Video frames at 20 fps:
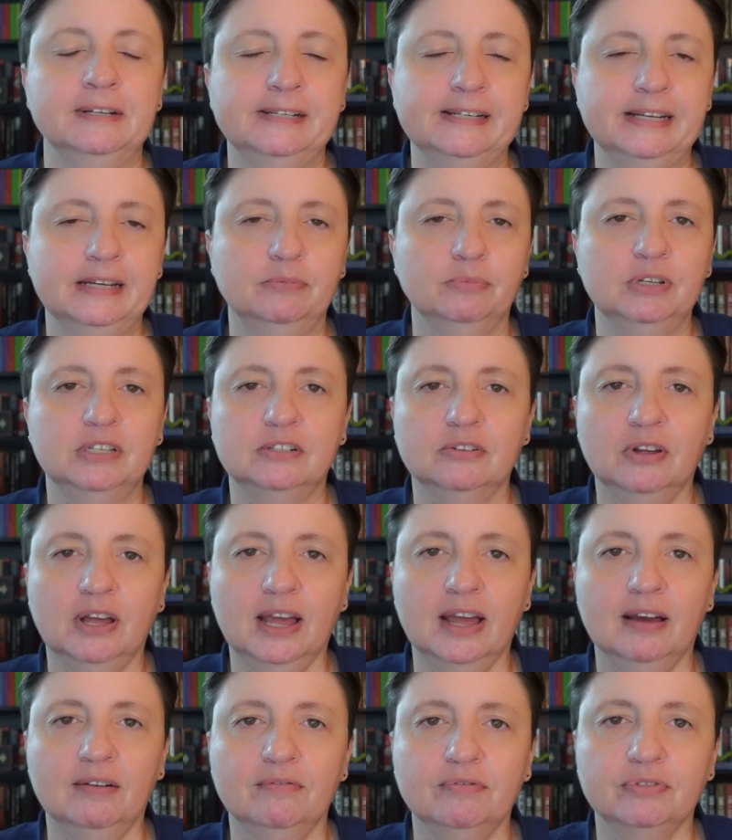And we still
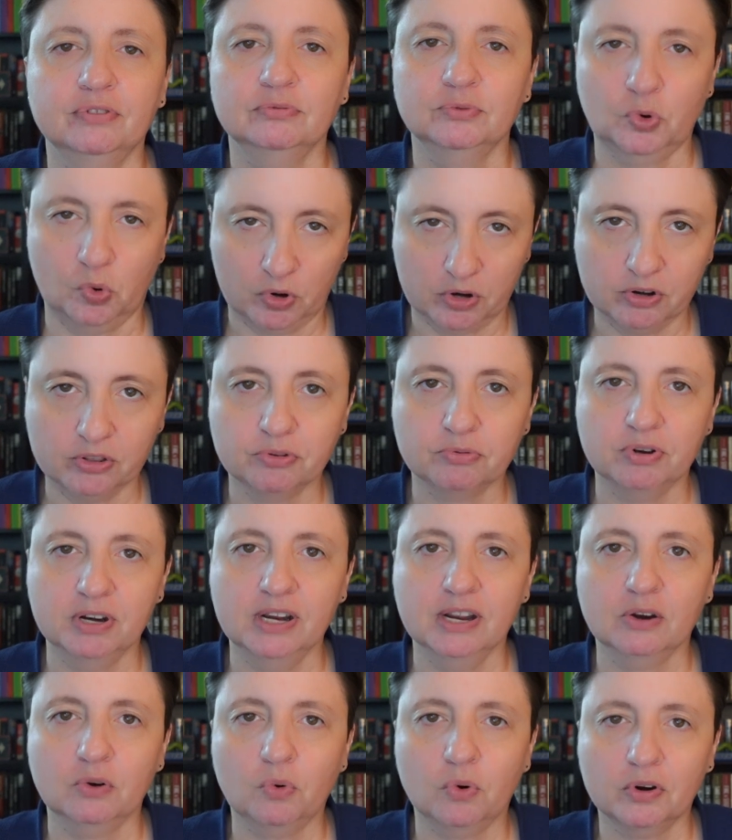have quarter
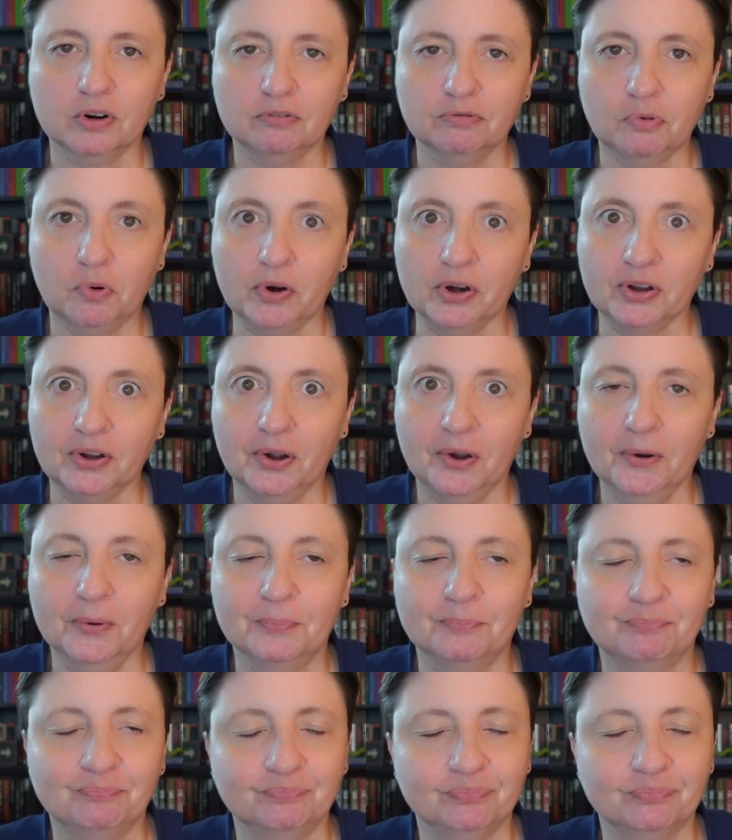three and quarter four to go.